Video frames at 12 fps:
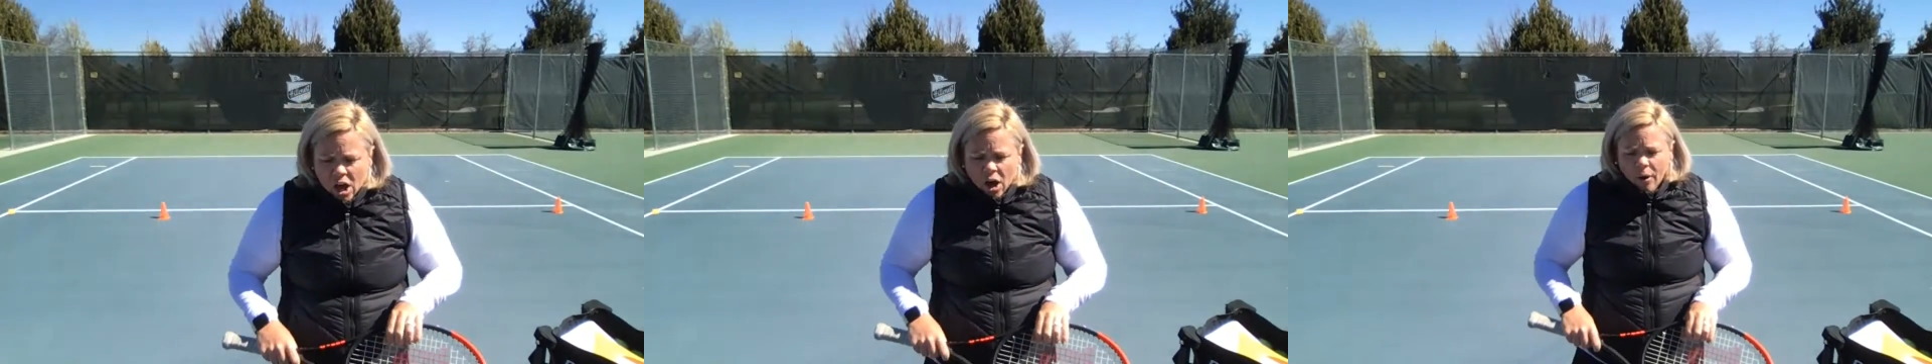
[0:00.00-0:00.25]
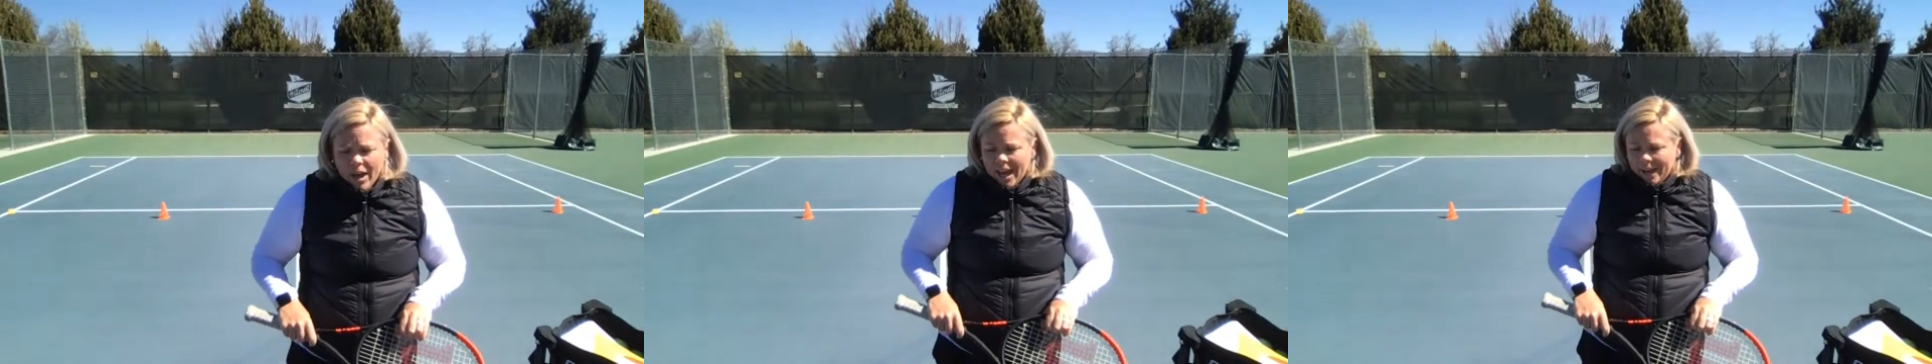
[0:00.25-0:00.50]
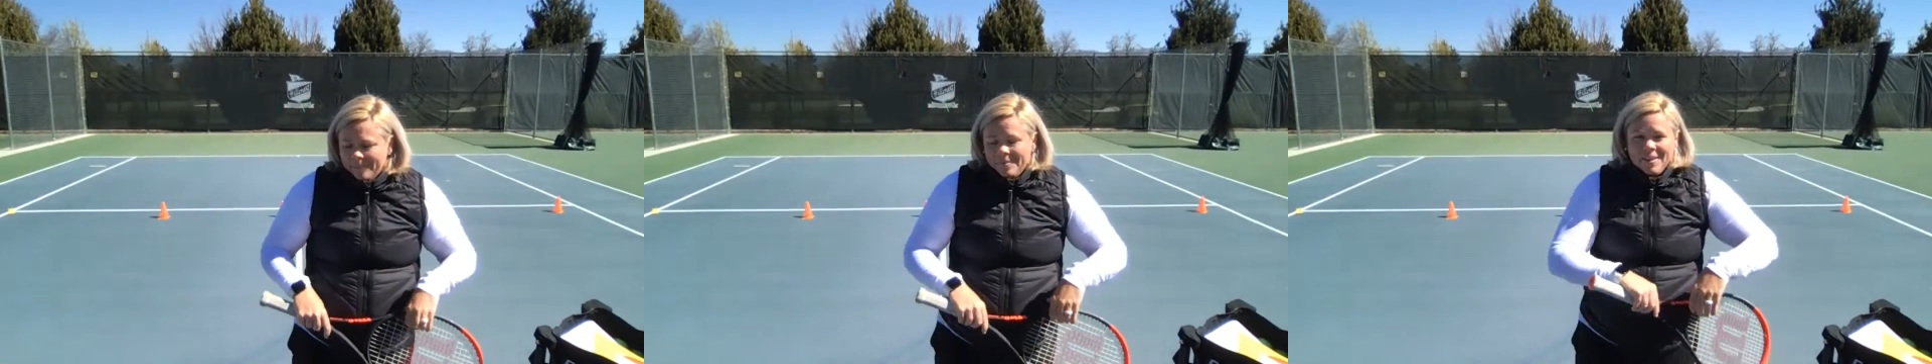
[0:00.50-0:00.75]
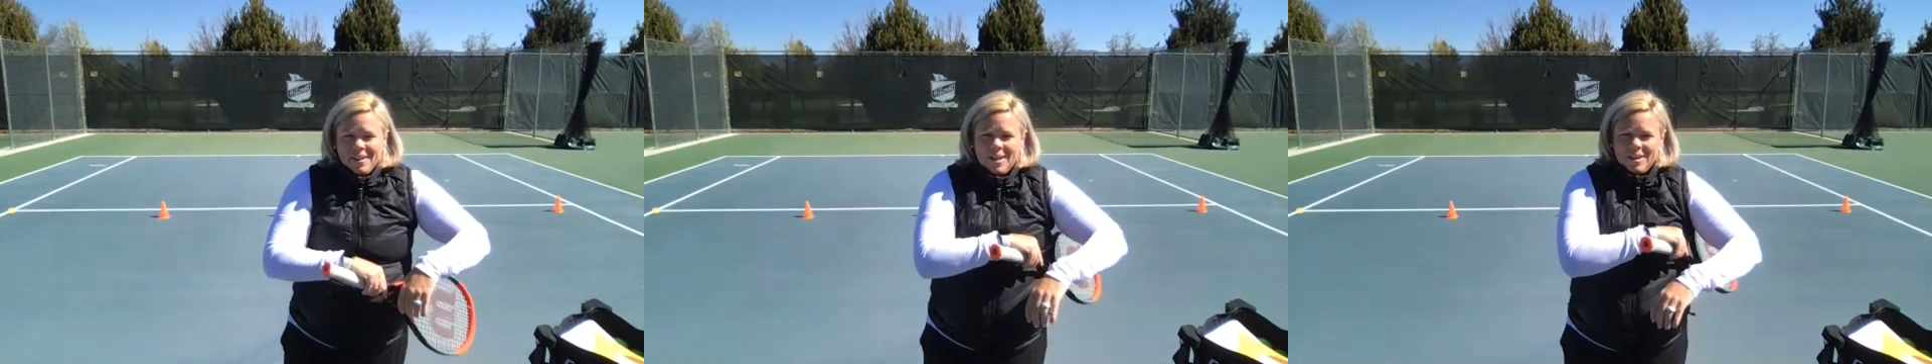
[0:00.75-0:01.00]
Okay.
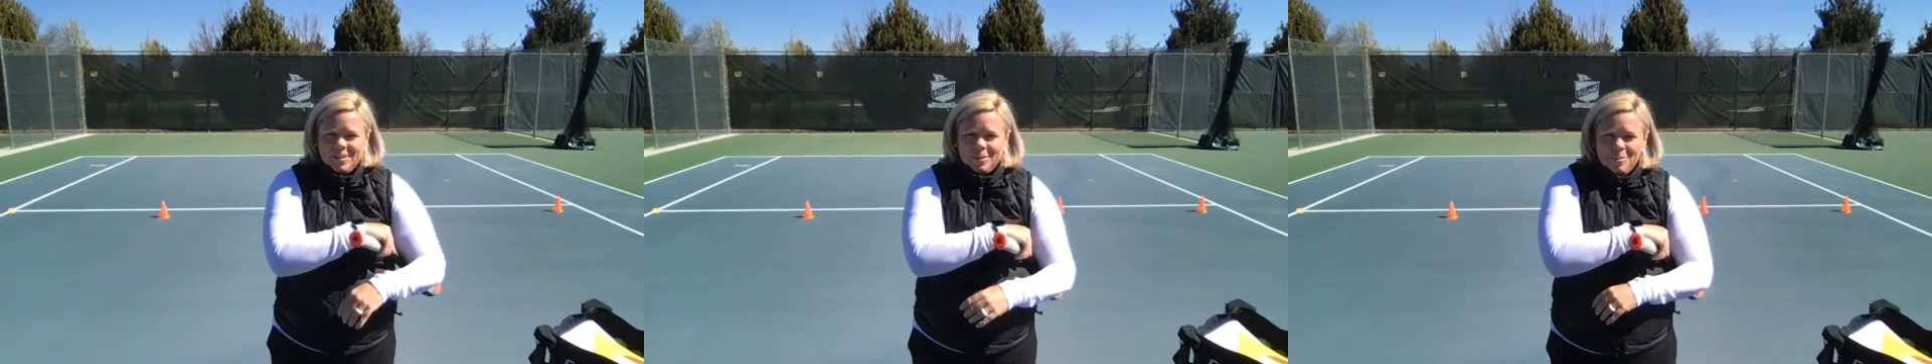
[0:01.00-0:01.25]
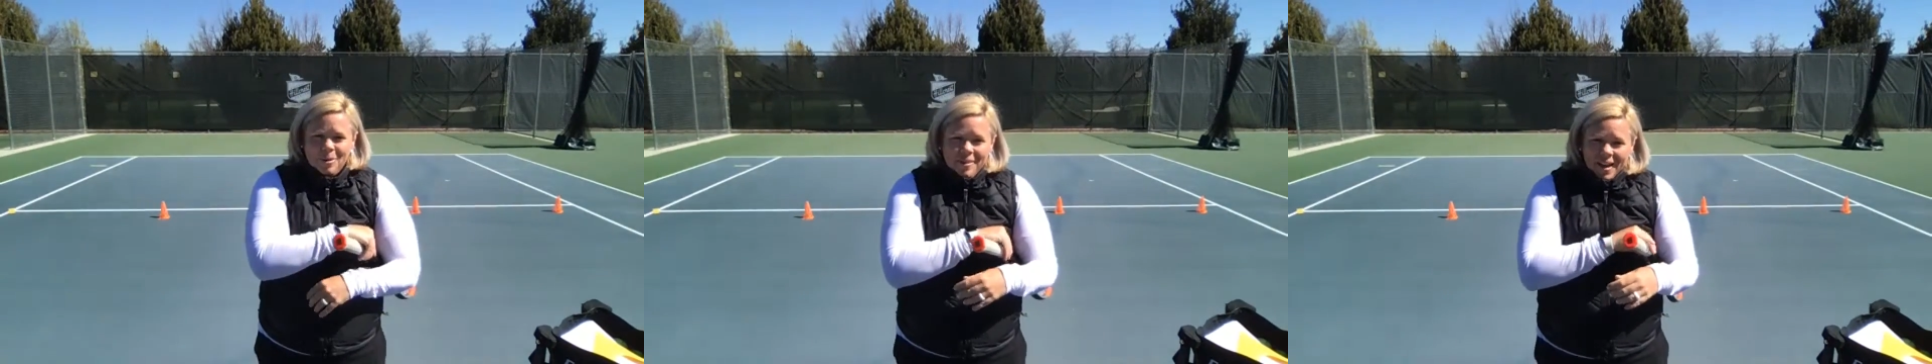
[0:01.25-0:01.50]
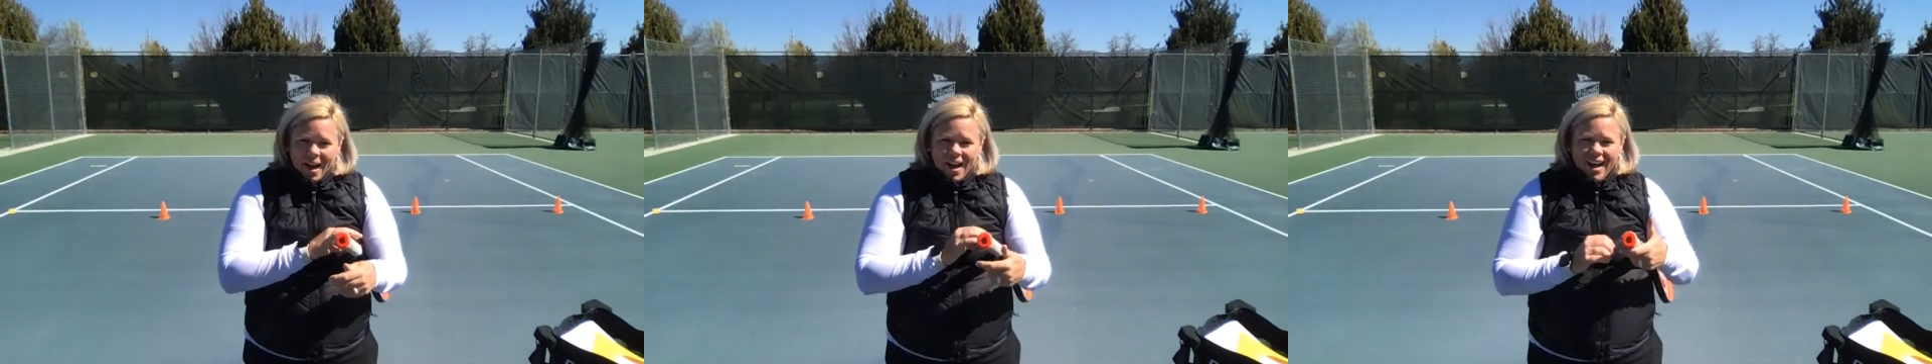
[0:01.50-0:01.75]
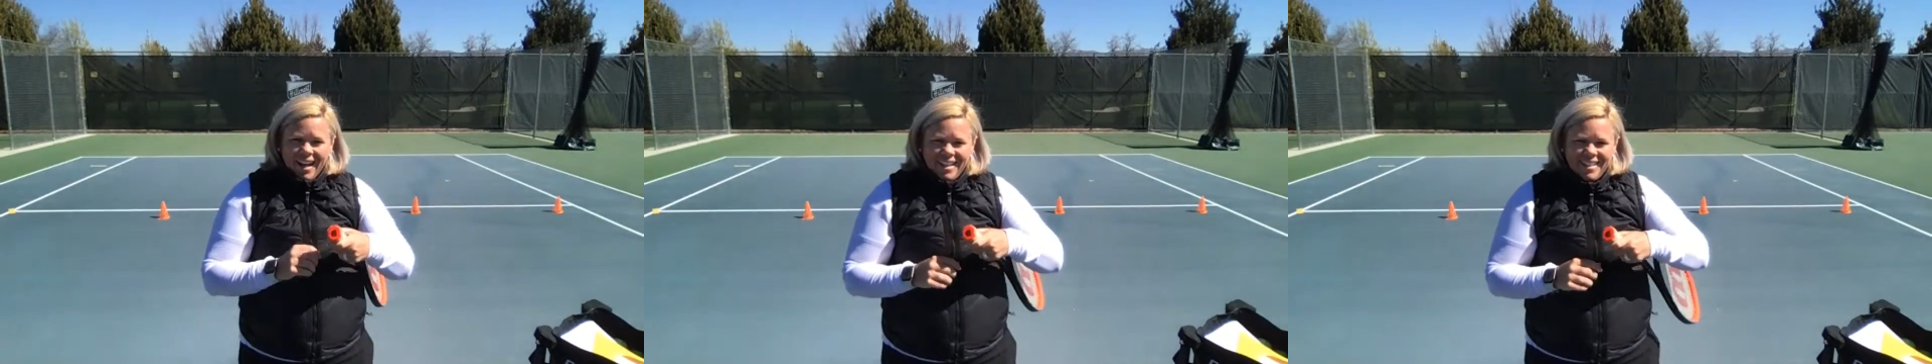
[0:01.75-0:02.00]
So moving
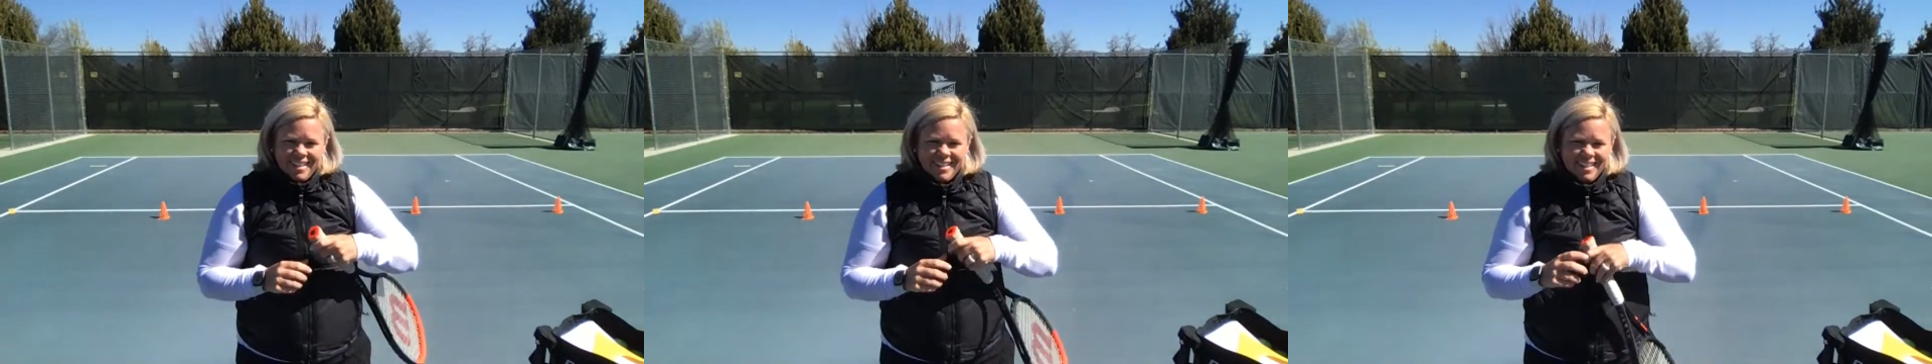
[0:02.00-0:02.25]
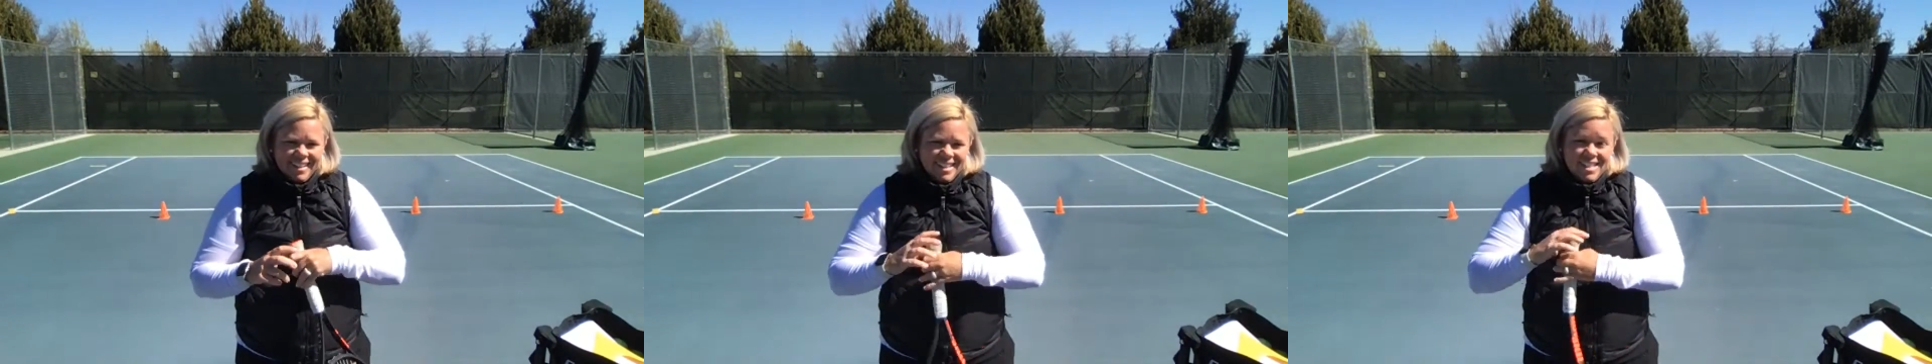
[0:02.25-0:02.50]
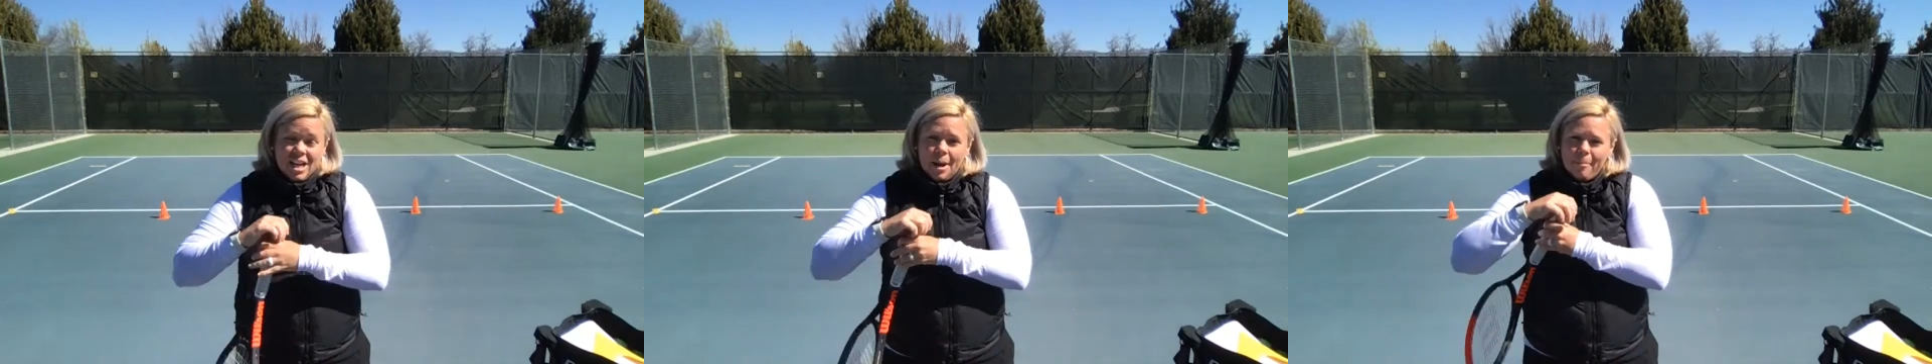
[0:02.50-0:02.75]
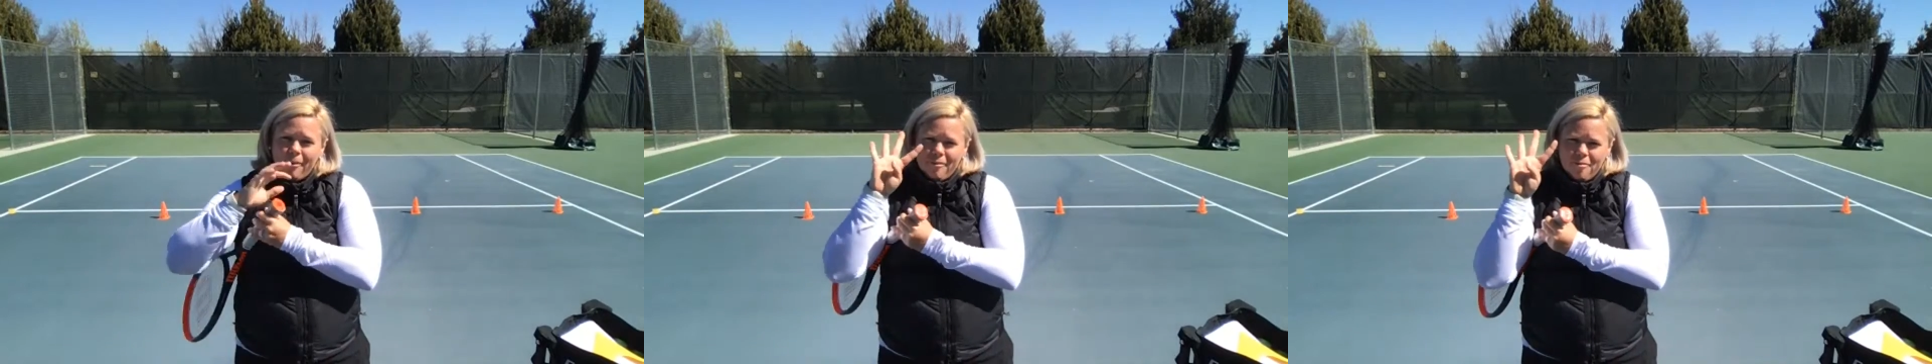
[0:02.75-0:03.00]
on to
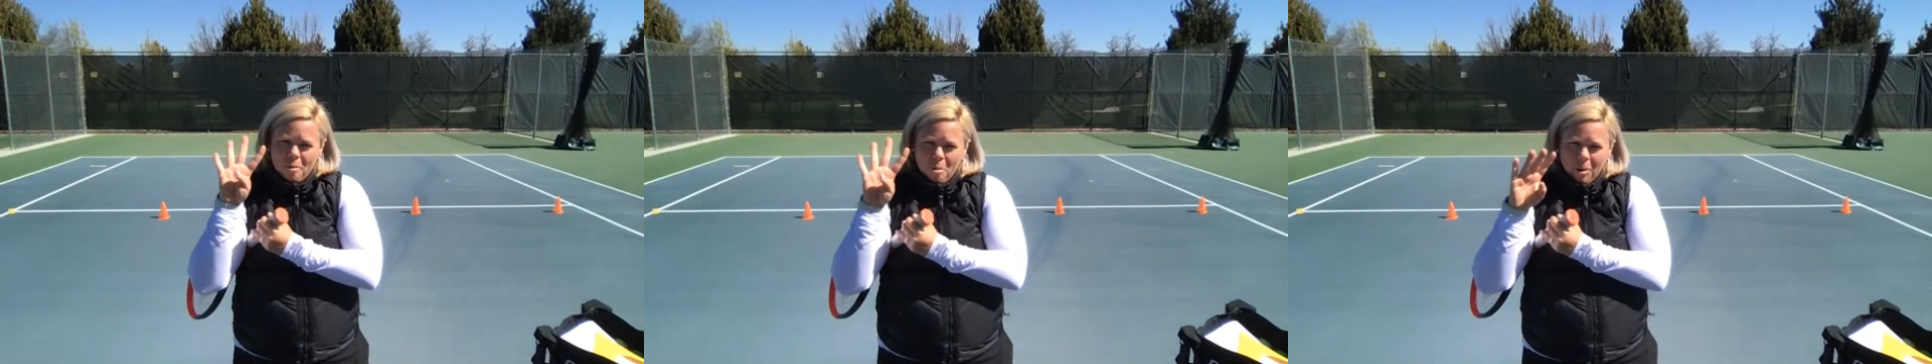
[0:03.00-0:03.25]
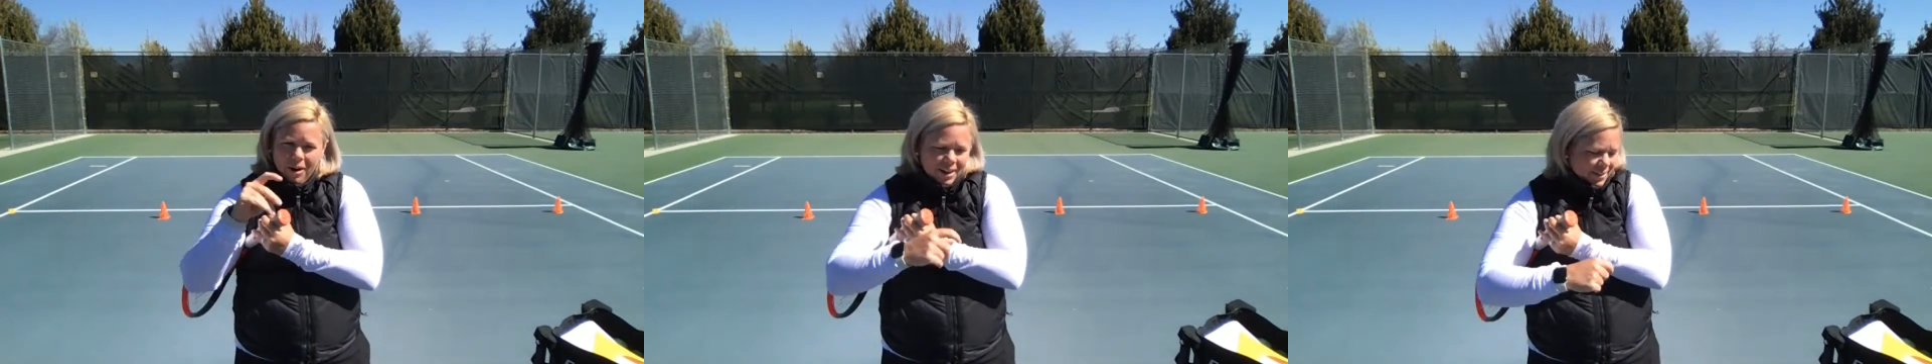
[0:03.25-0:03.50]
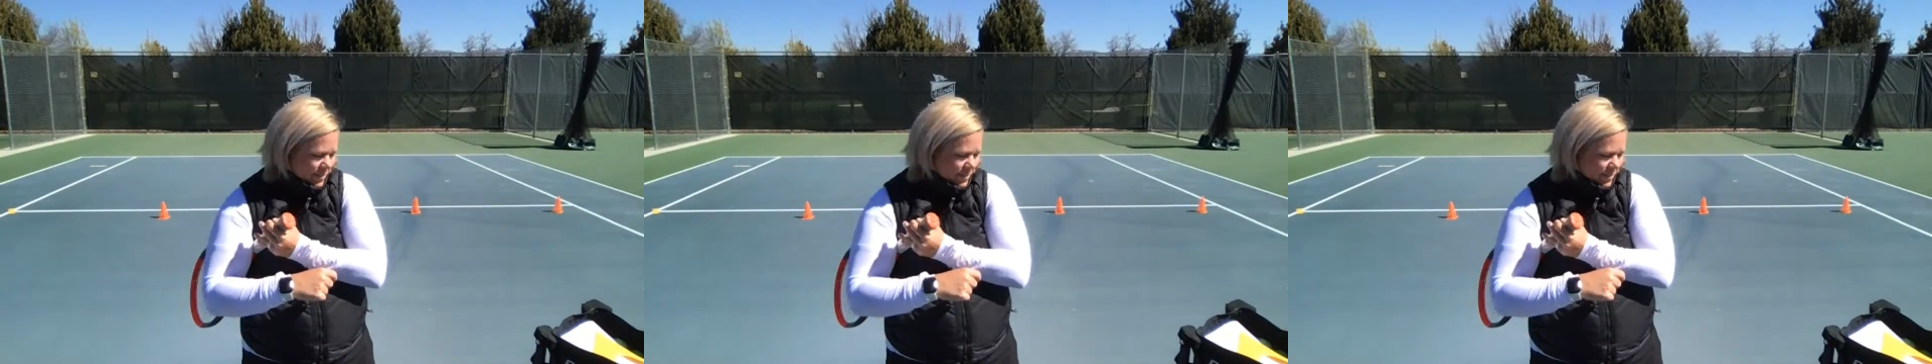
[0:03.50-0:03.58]
number 4.